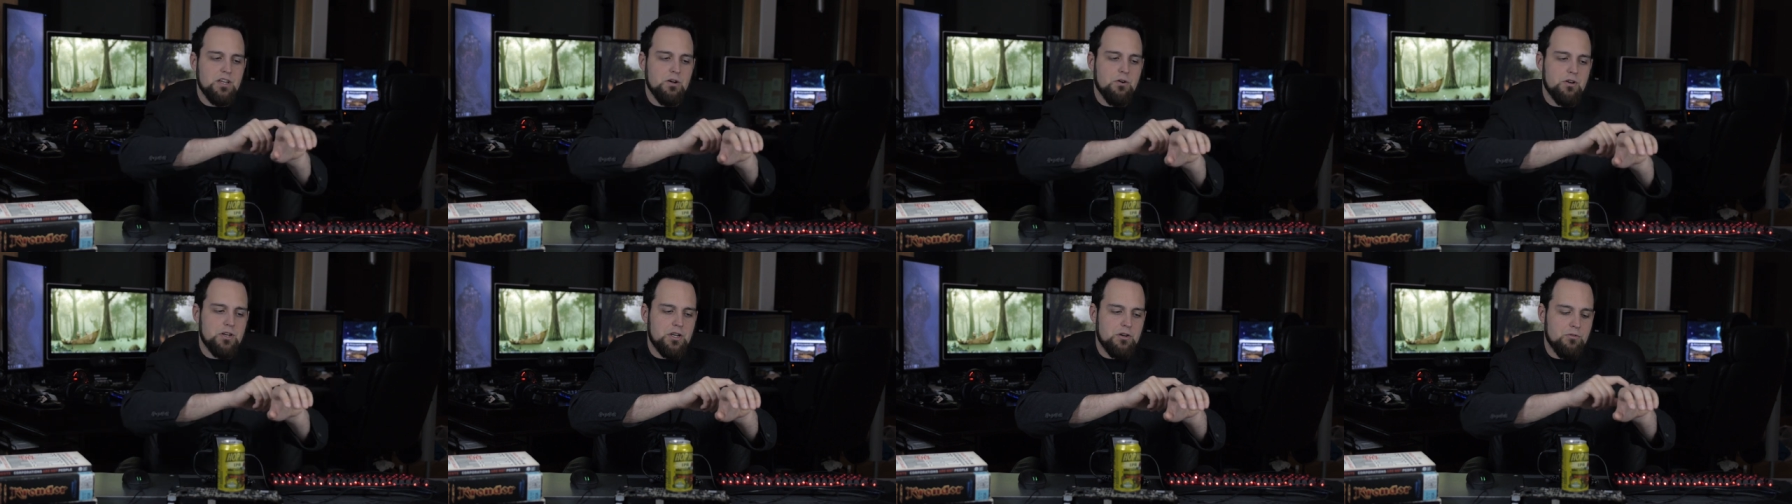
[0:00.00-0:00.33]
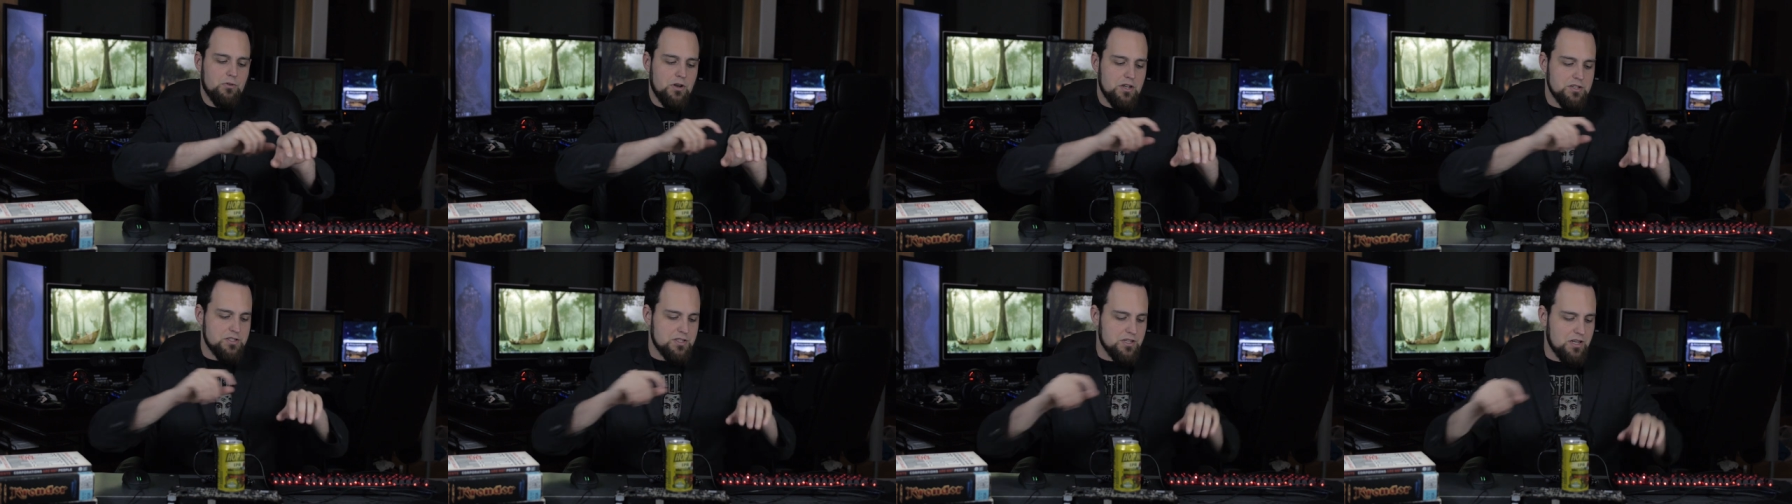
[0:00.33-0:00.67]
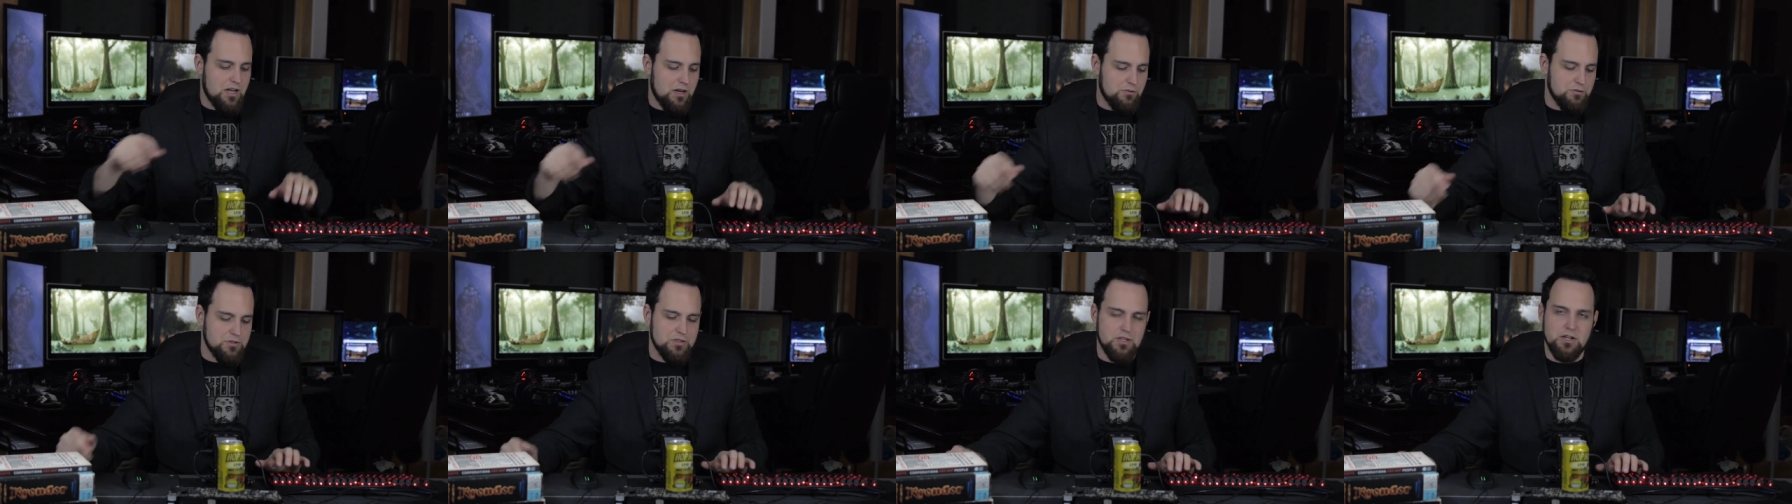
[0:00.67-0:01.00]
go on your wrist
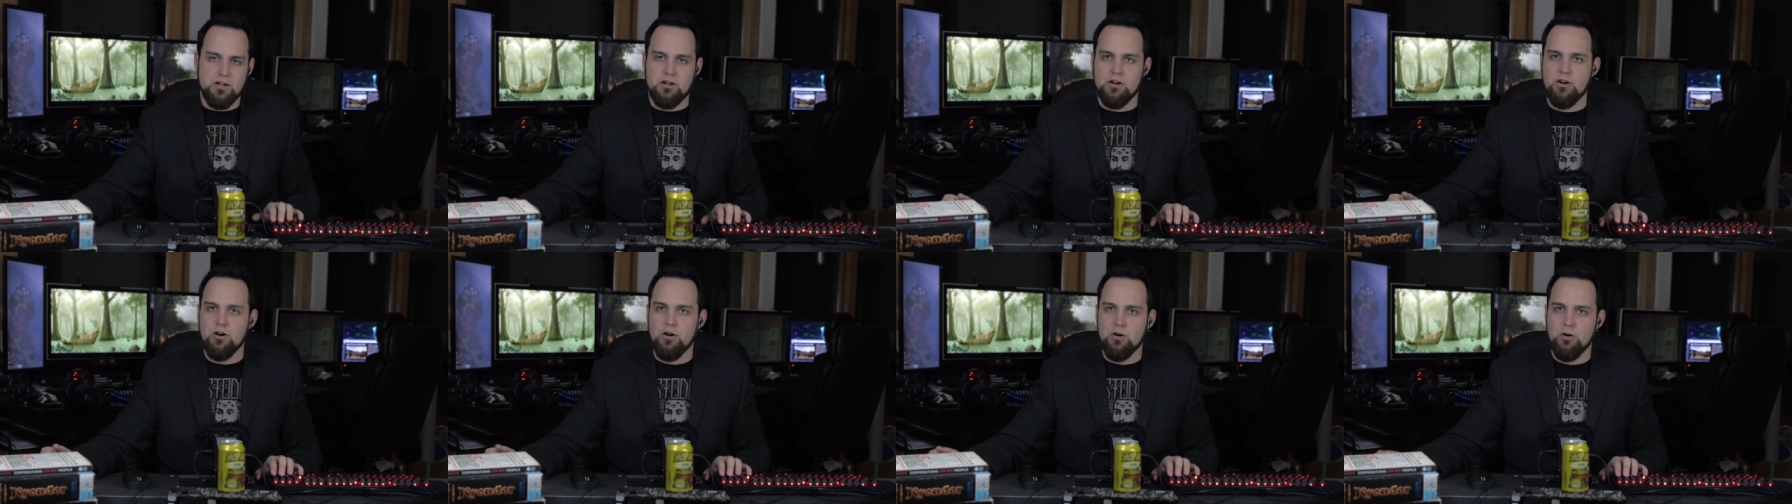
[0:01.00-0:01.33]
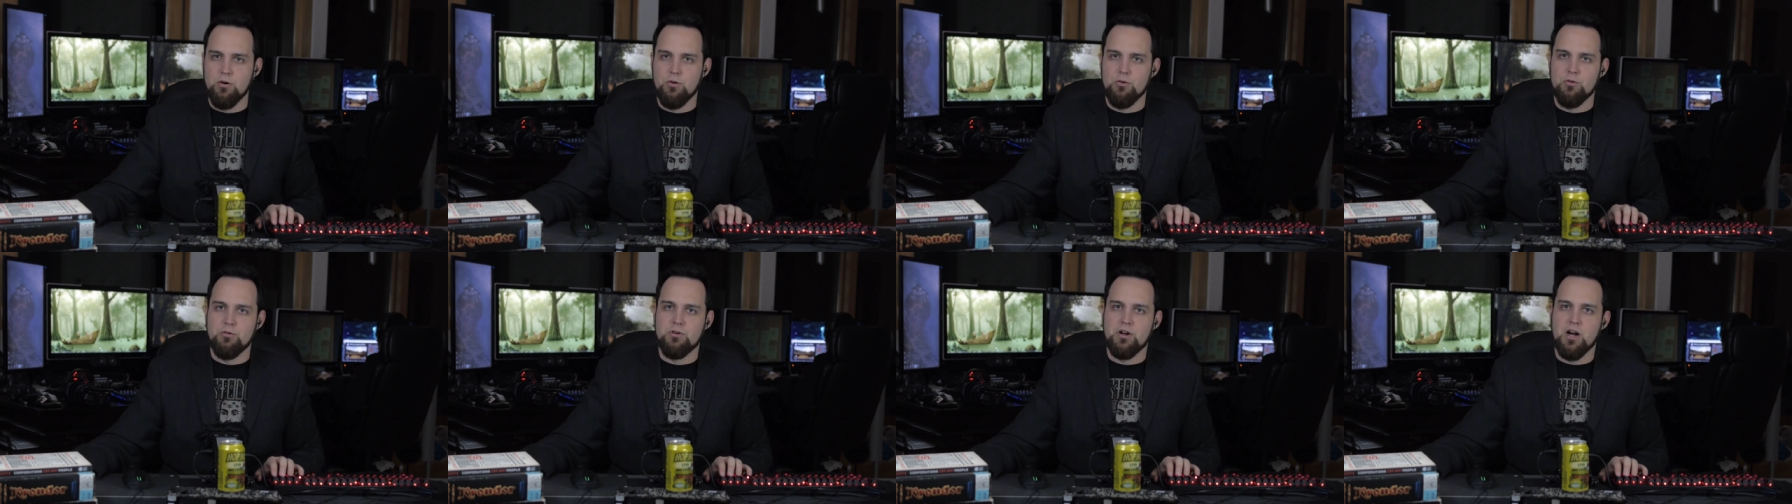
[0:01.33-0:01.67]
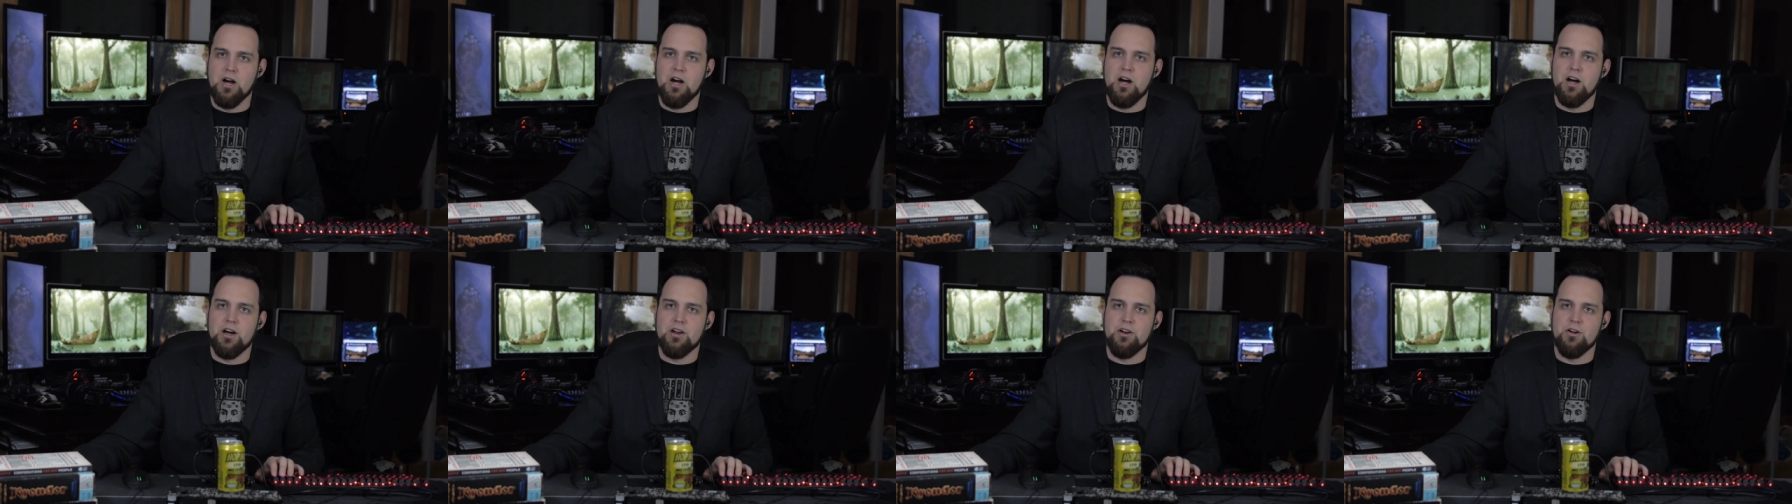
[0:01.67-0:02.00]
and i was like oh
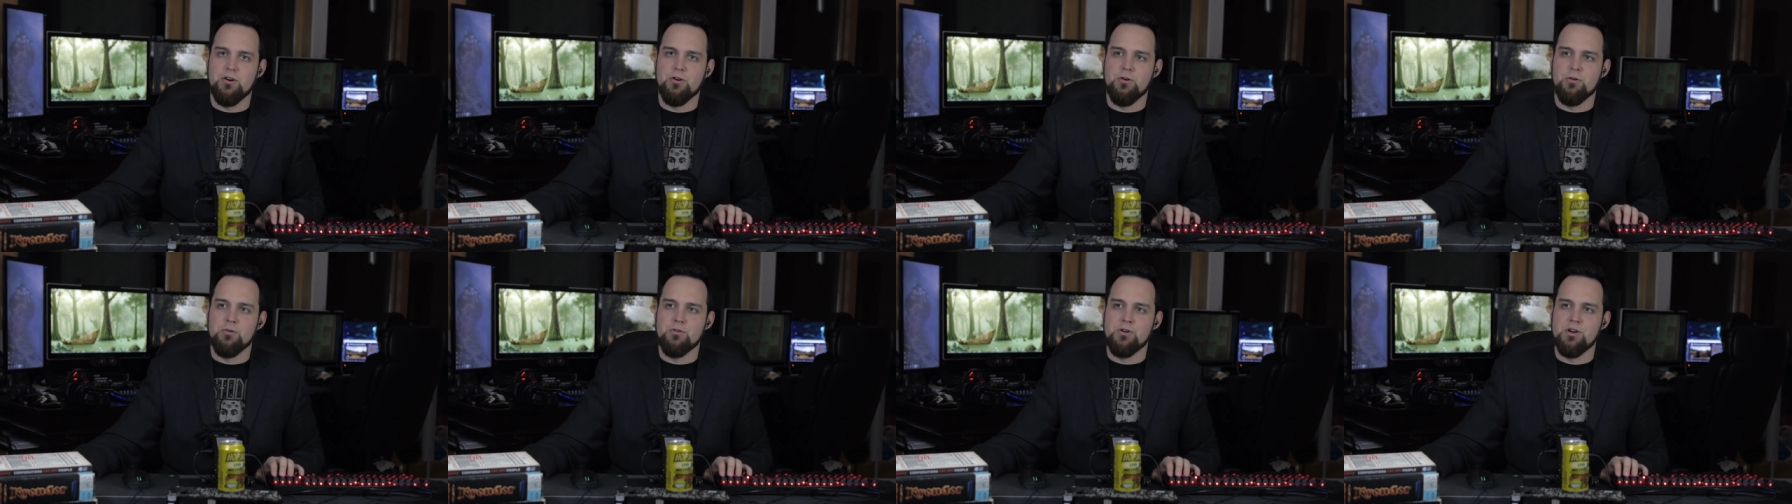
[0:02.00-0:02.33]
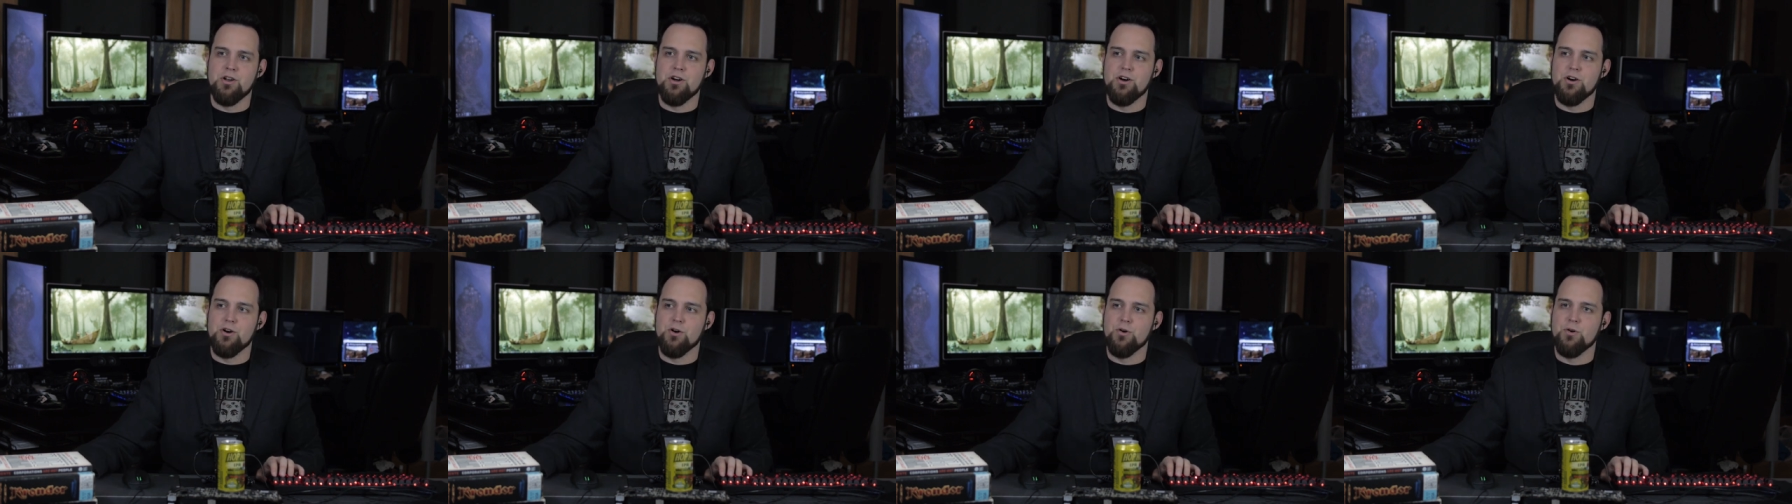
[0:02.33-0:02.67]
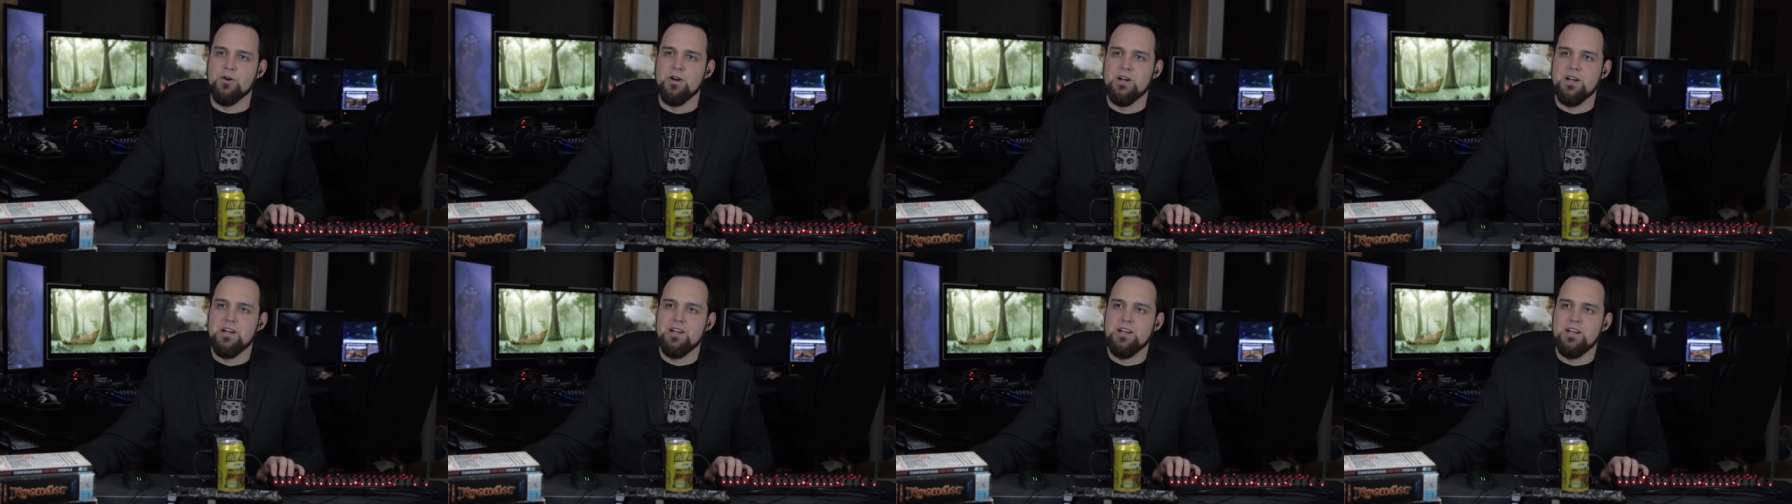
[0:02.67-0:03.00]
god oh no